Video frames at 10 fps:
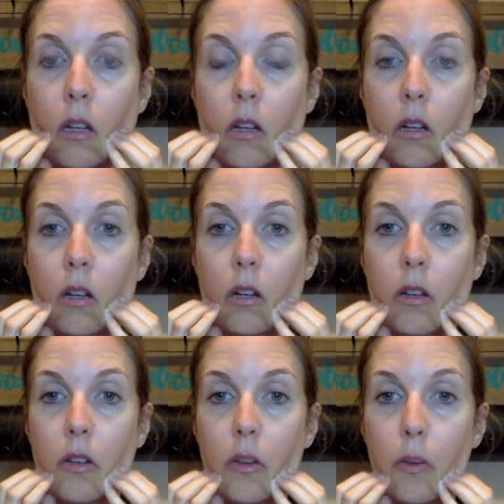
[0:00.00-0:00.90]

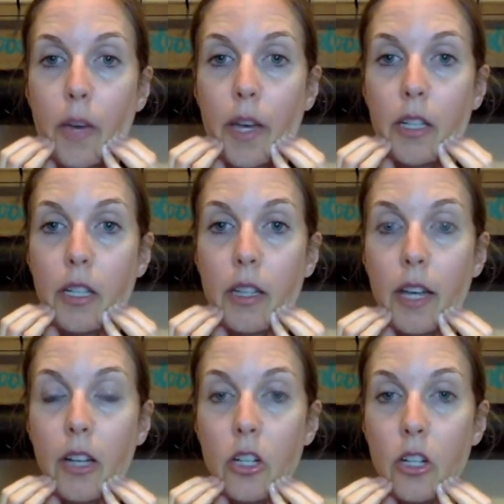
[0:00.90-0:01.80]
All the way to
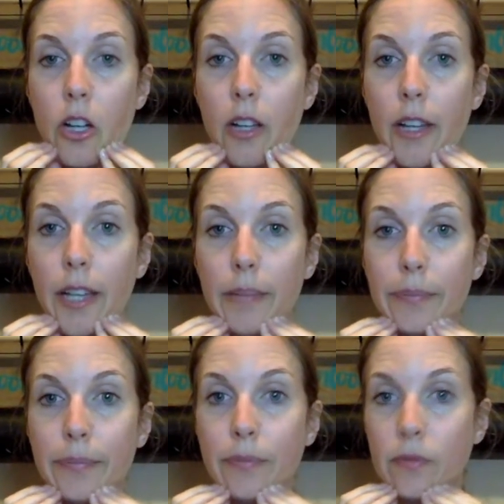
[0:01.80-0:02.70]
that jawline.
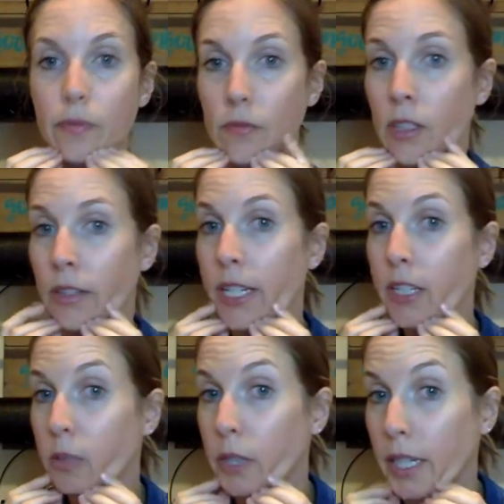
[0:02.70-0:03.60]
All right,
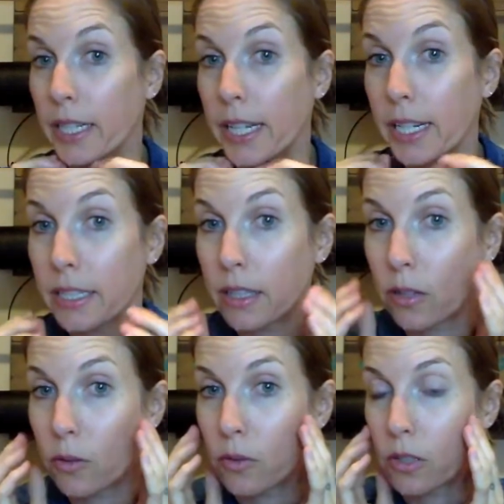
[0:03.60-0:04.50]
so we're connecting
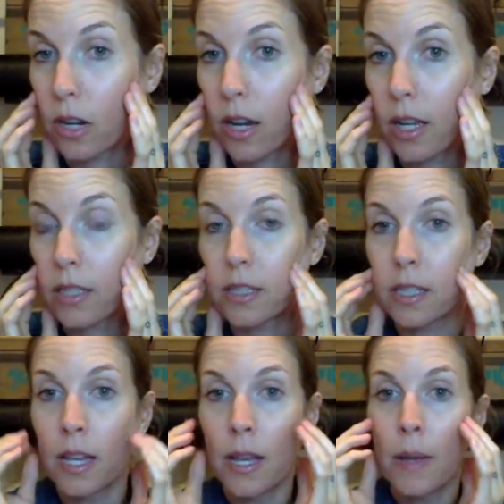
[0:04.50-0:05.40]
those dots.
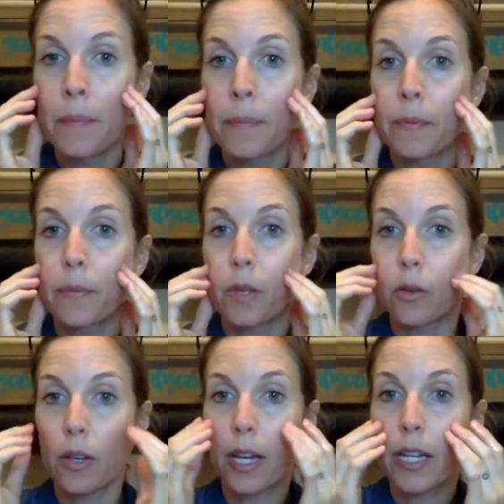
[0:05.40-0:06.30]

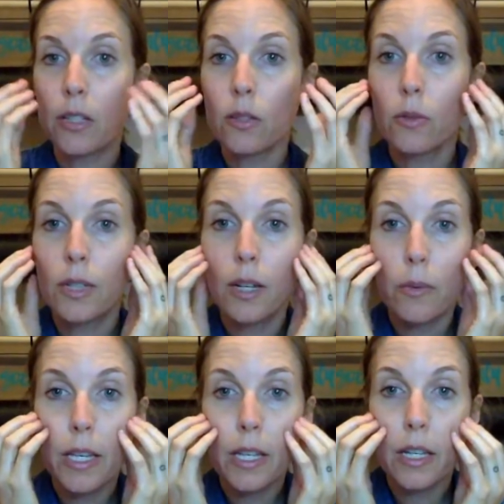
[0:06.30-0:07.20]
Okay, so now
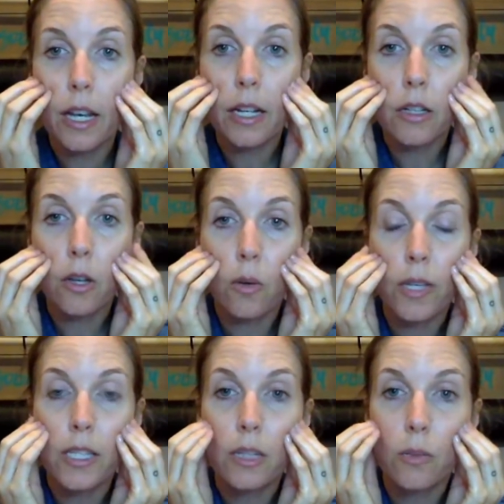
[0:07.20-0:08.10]
we can kind of go
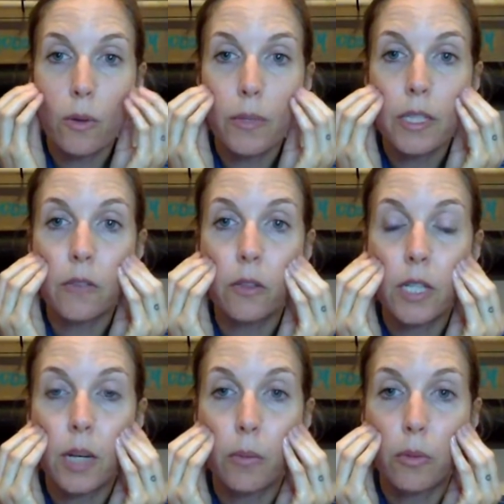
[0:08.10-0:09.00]
into what we did for
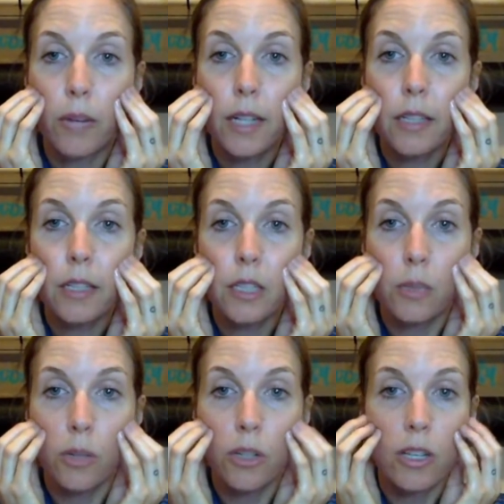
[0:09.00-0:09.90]
temporalis,
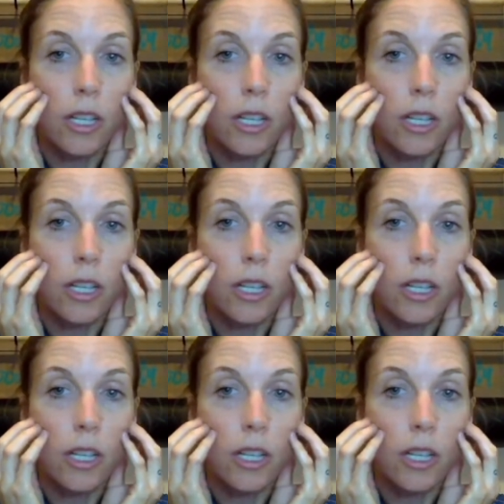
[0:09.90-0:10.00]
where you can